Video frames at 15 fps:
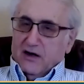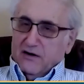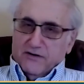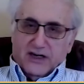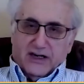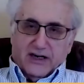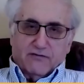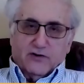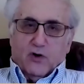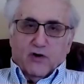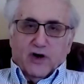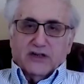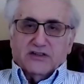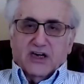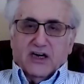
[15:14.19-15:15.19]
We have no
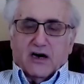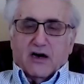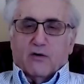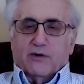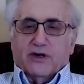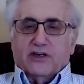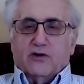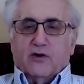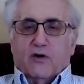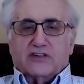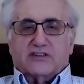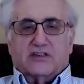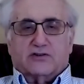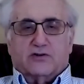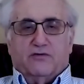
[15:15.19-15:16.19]
idea how many
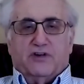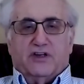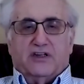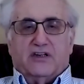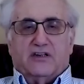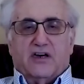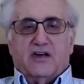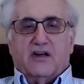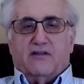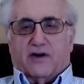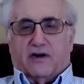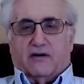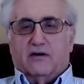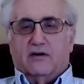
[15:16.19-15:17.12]
nurses do we need either.